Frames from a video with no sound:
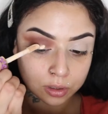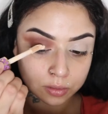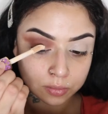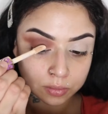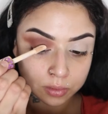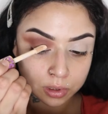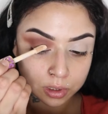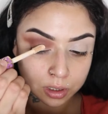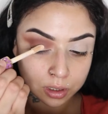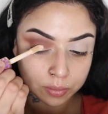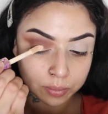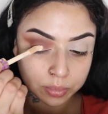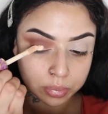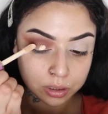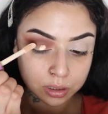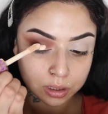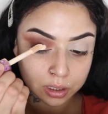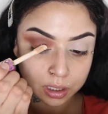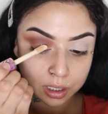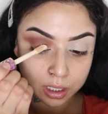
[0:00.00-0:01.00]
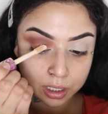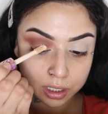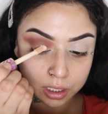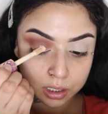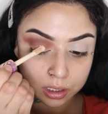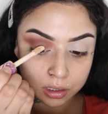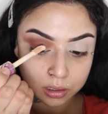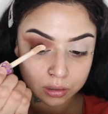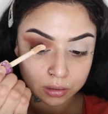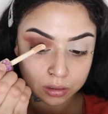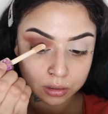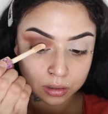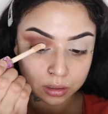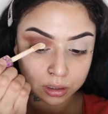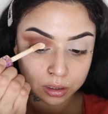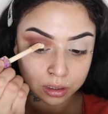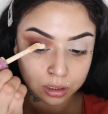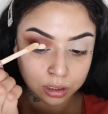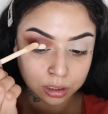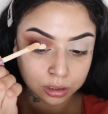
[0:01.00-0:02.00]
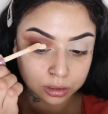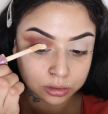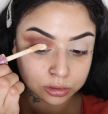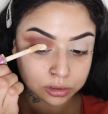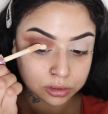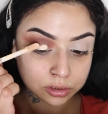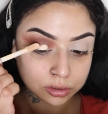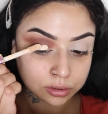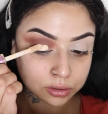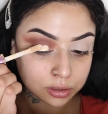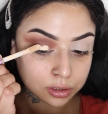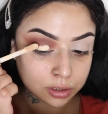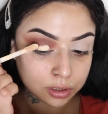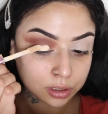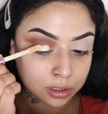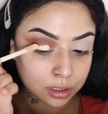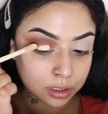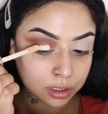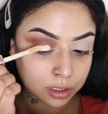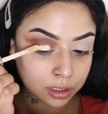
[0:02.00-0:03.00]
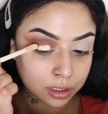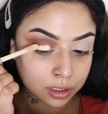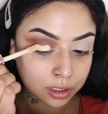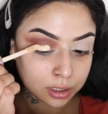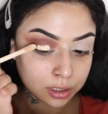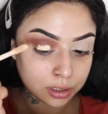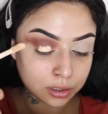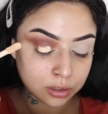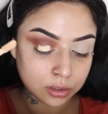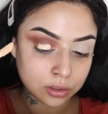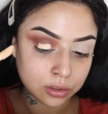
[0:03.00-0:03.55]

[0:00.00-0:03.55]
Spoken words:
I'm going to apply it onto the lid.